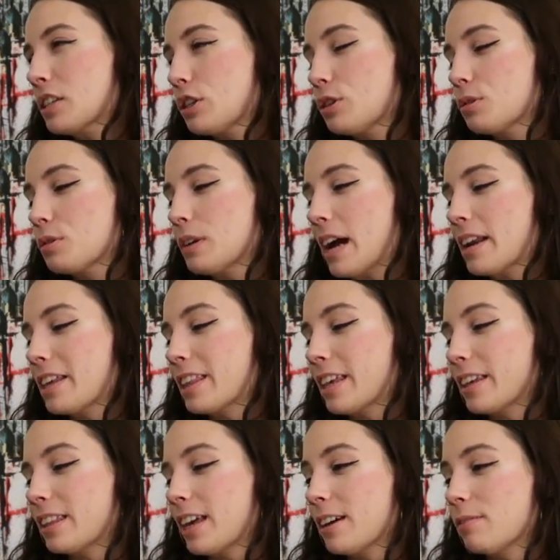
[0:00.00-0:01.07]
to
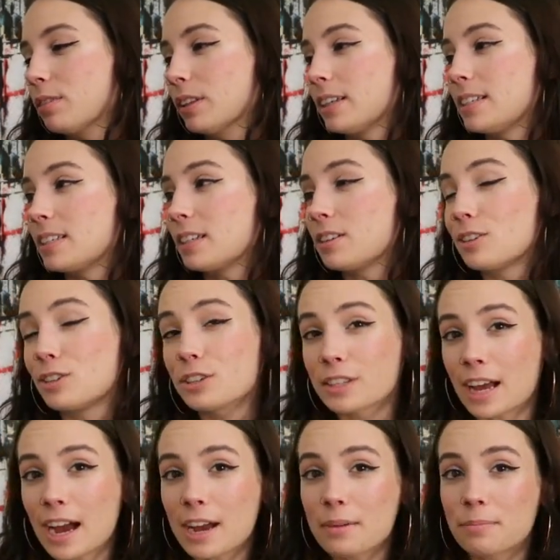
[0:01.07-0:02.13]
anything they've released under
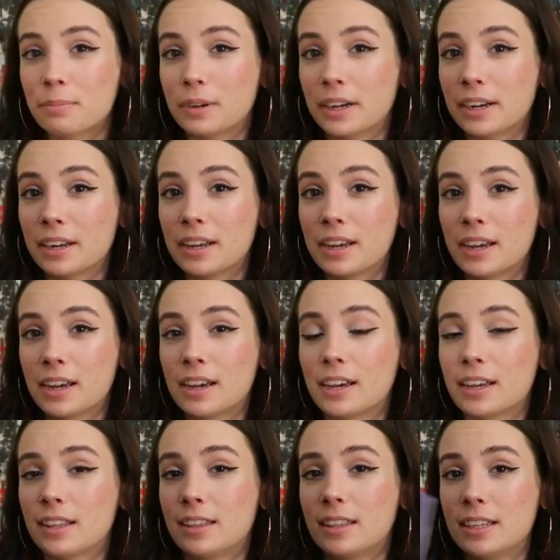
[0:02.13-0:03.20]
that, but
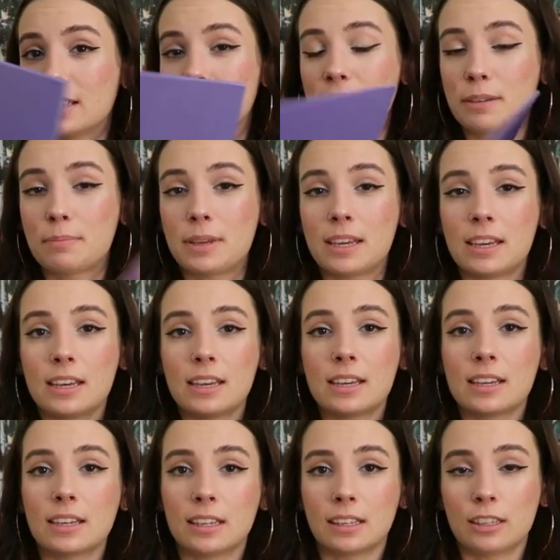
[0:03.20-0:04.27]
this EP
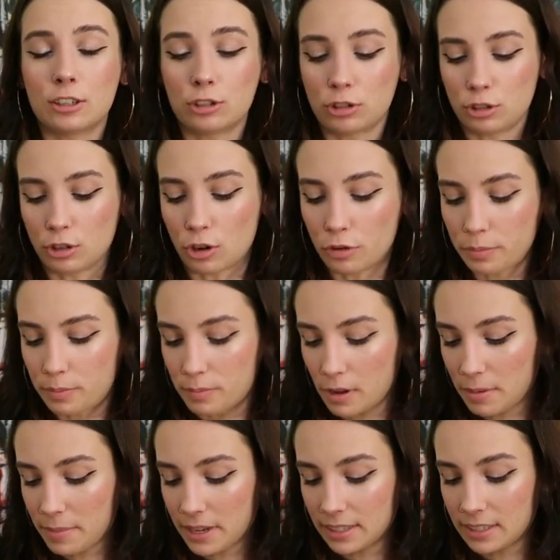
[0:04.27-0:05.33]
is so
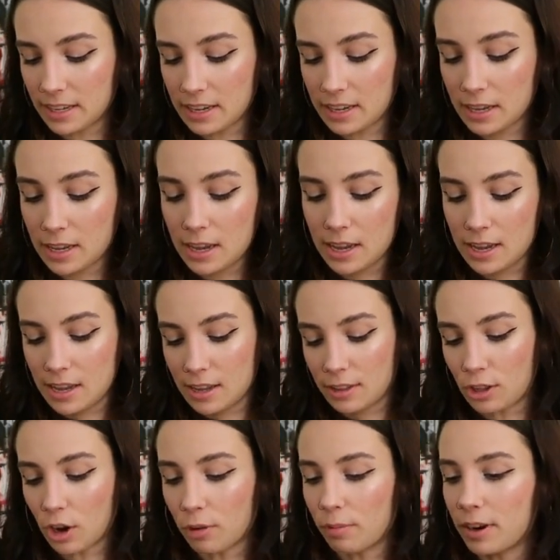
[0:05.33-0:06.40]
amazing.
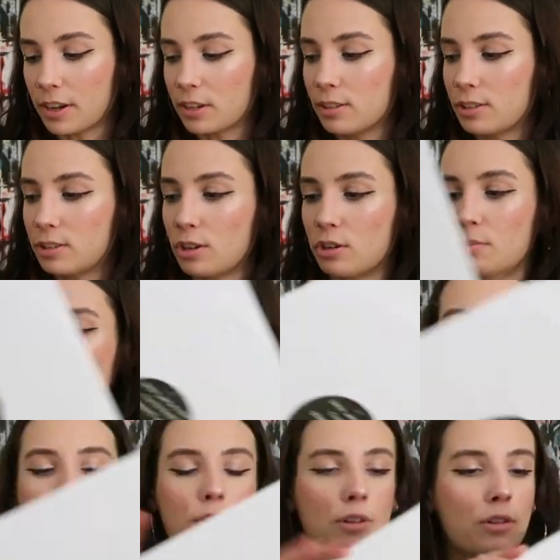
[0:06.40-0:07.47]
The artwork is so
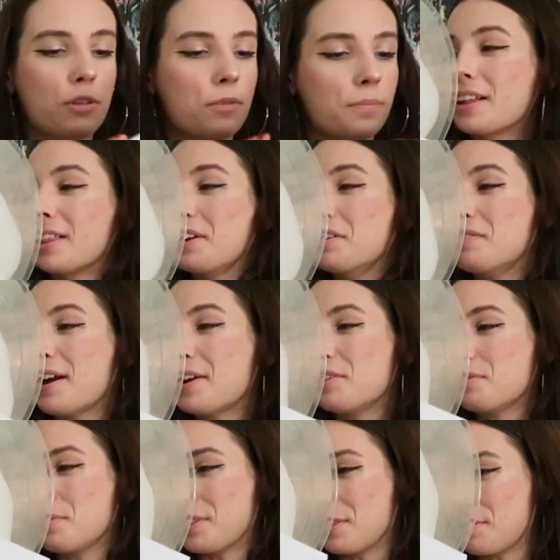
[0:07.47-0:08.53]
beautiful. Clear
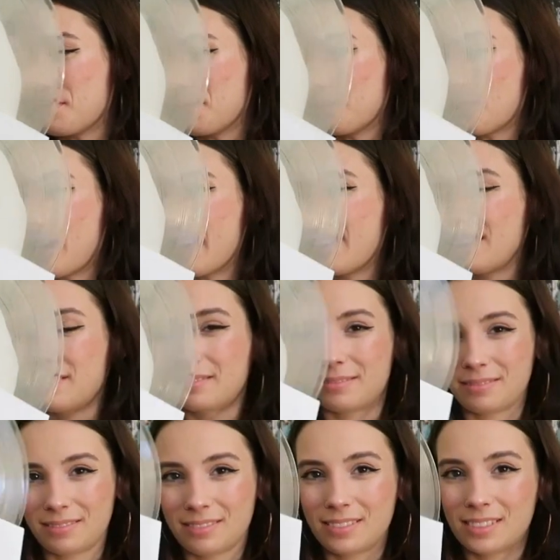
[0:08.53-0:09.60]
vinyl with white
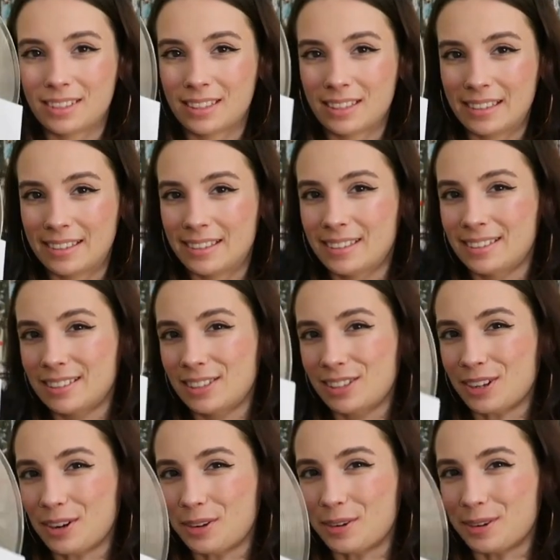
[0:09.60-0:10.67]

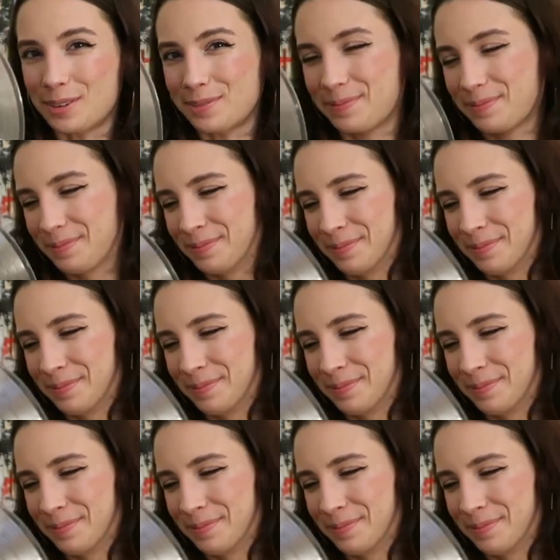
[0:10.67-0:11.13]
circle.